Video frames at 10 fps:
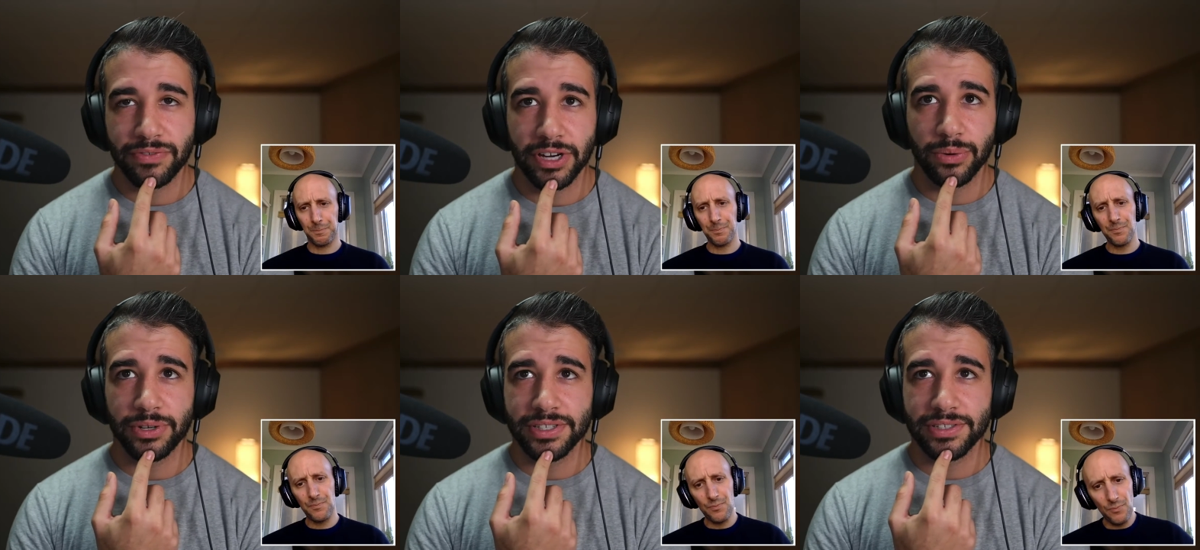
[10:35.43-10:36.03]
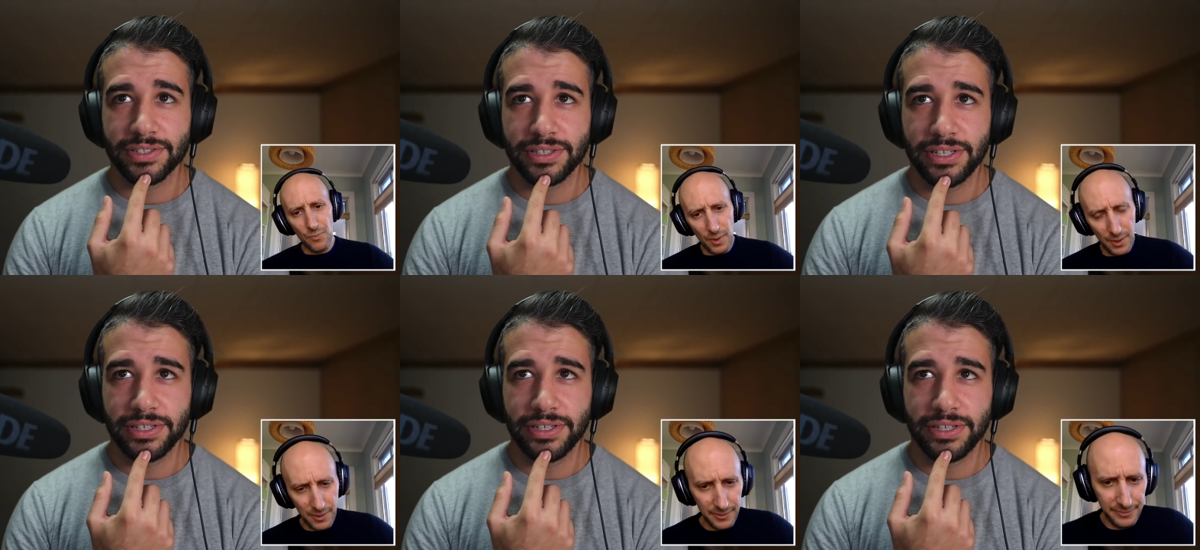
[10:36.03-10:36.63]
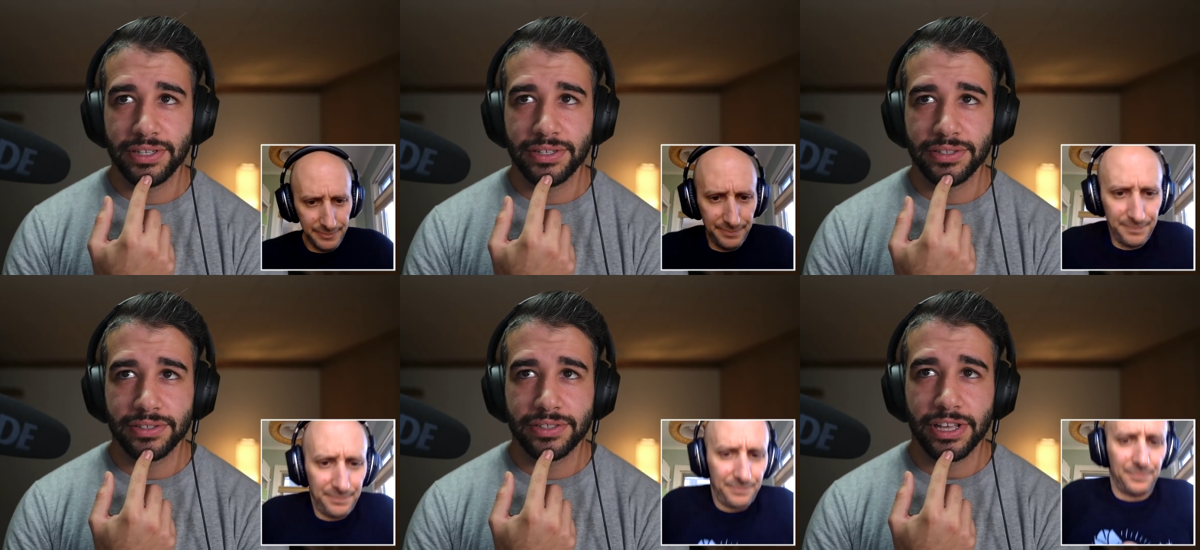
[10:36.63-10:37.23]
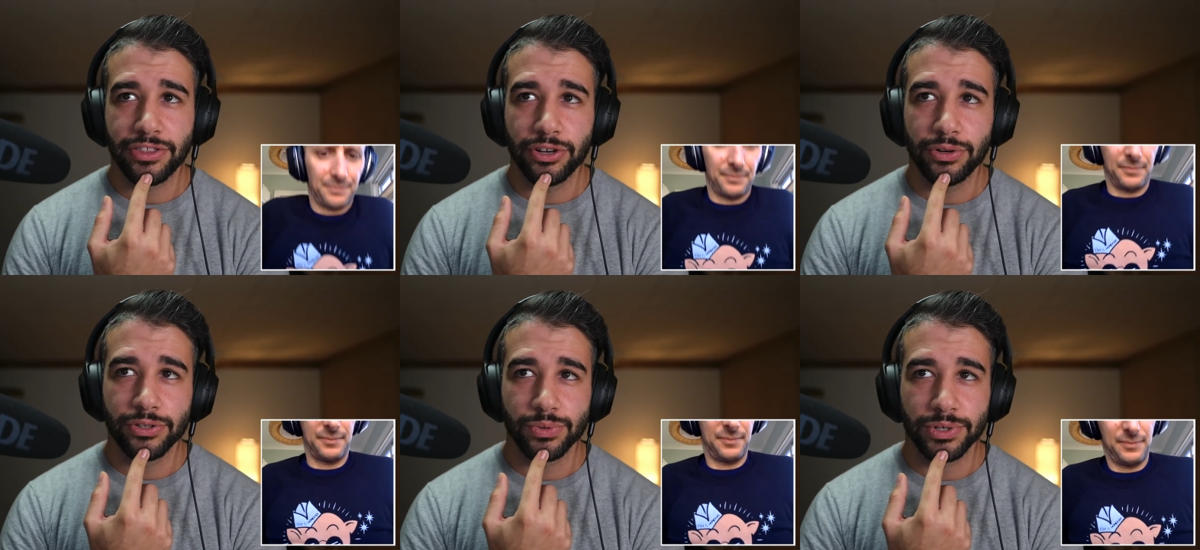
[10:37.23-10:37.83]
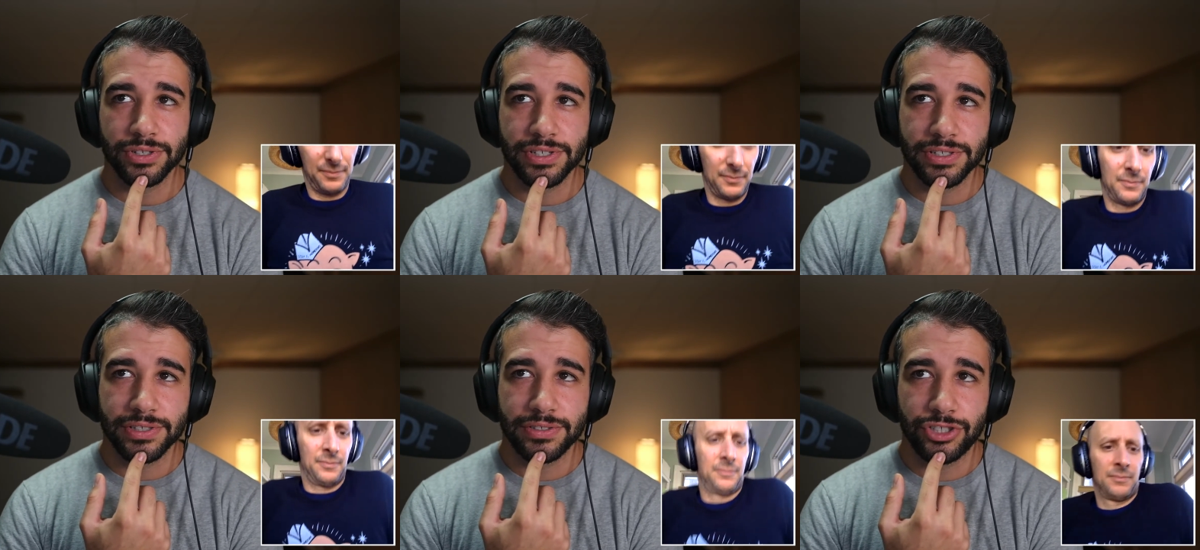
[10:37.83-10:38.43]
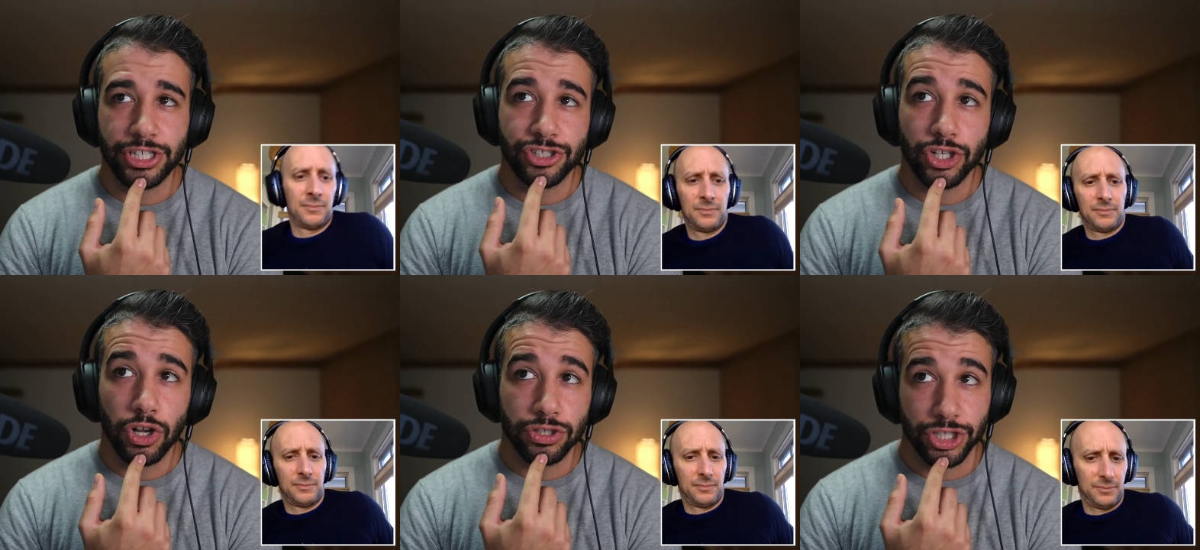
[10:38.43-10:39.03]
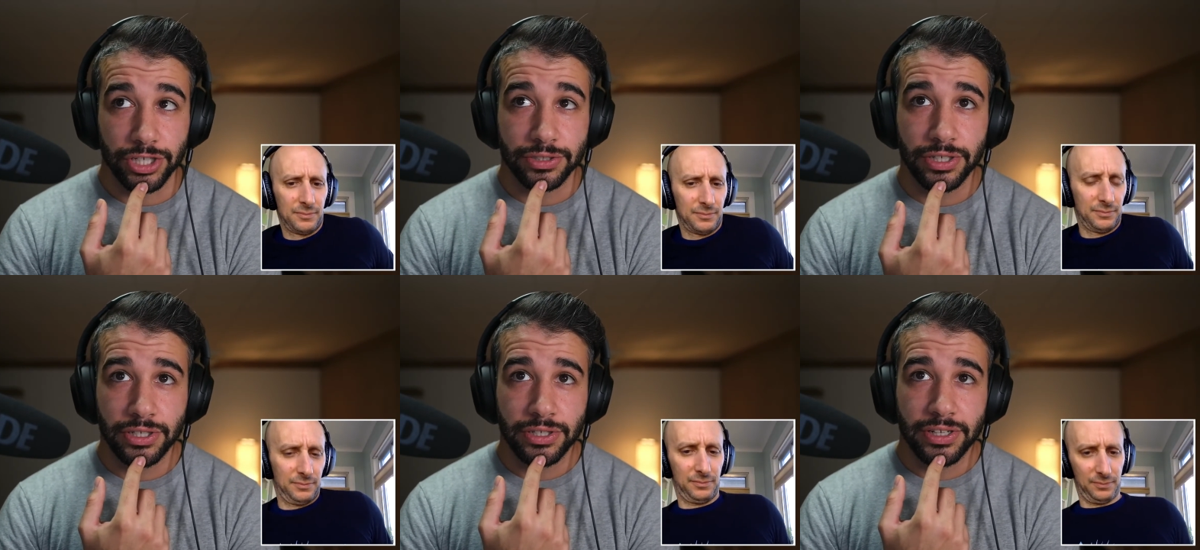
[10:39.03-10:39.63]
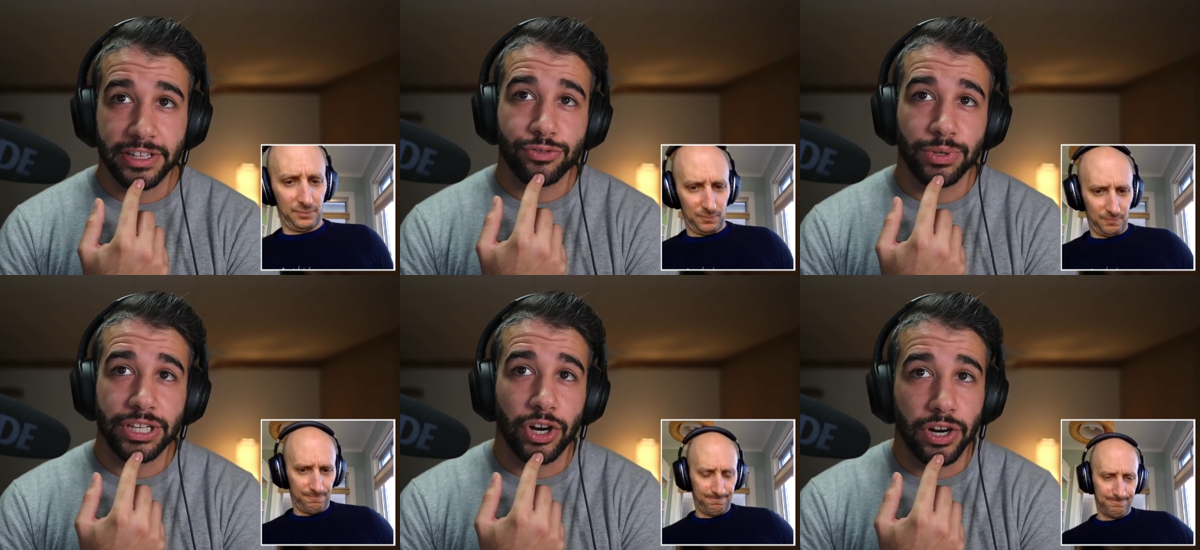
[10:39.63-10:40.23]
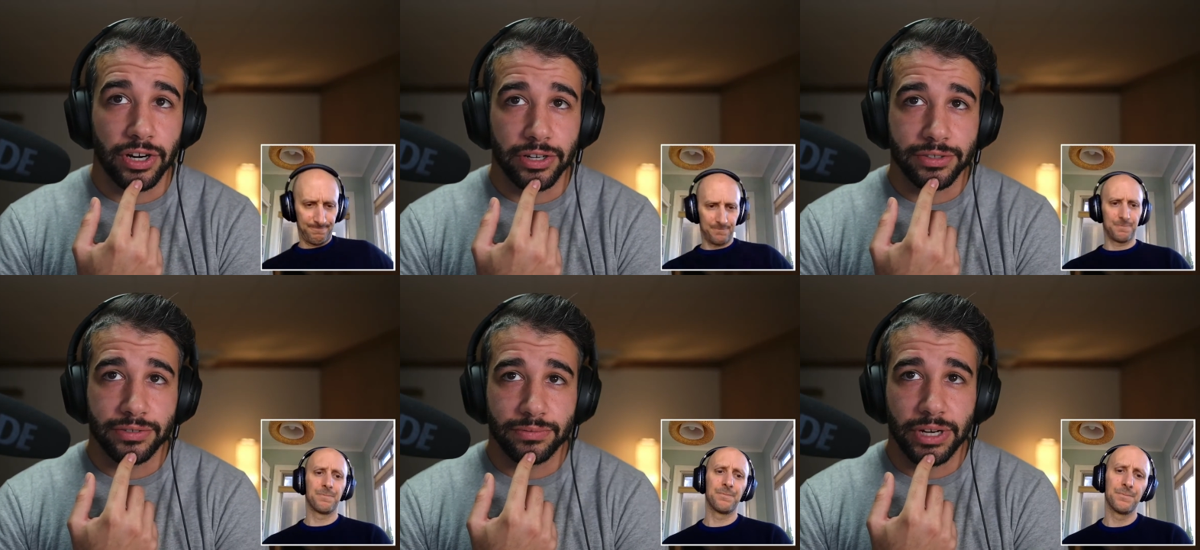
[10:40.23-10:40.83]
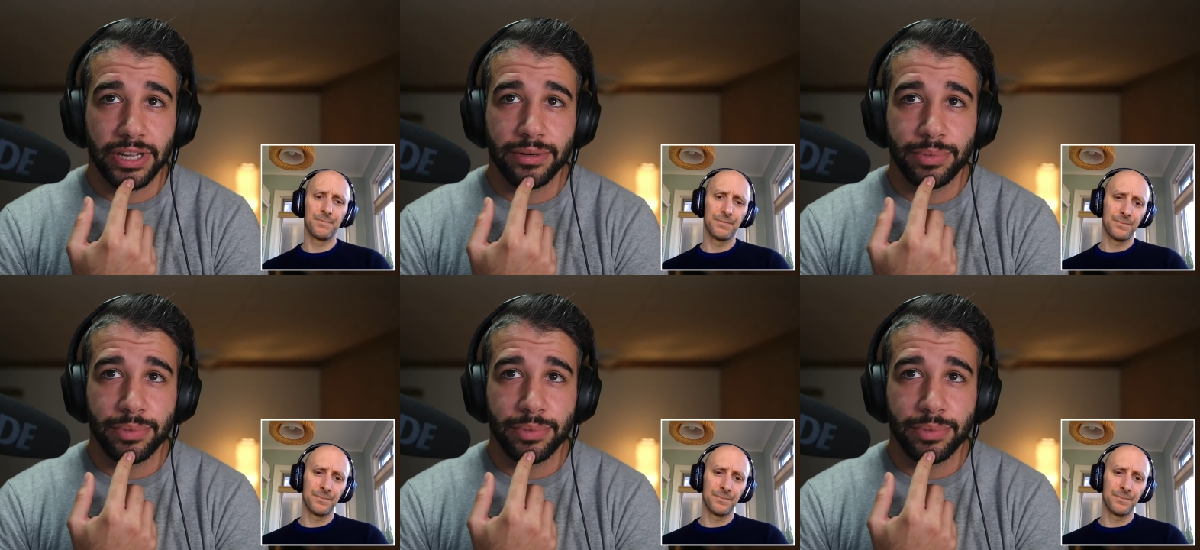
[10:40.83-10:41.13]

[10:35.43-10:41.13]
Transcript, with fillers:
Speaker 1: fire ones. In Seth Godin's words, is changing culture, and that's really hard, right?